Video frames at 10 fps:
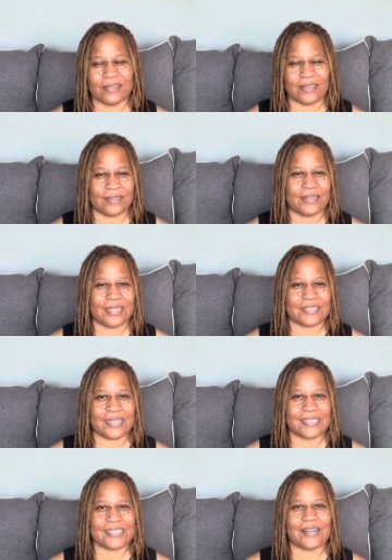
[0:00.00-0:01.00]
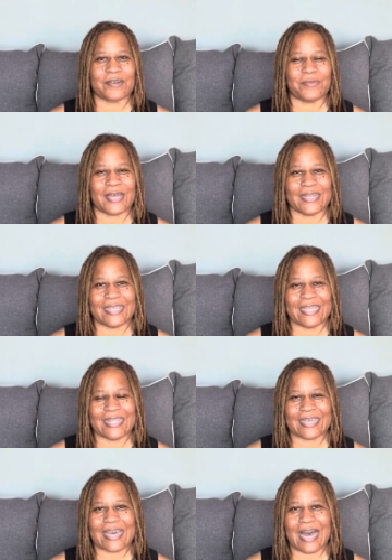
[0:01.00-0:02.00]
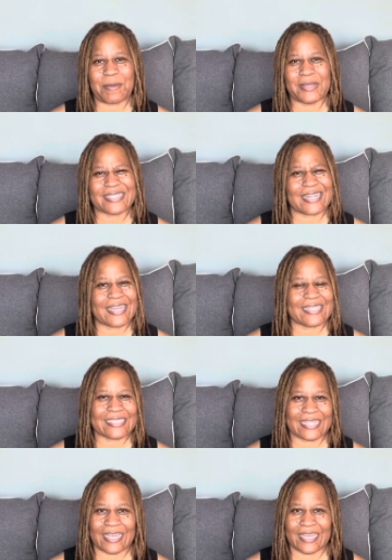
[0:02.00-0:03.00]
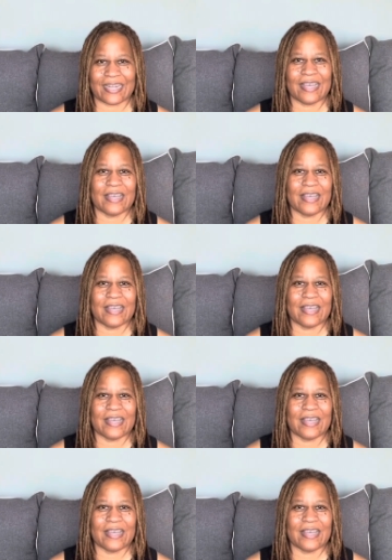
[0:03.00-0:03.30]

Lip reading: You know, let's talk about it in the comments. Like I said,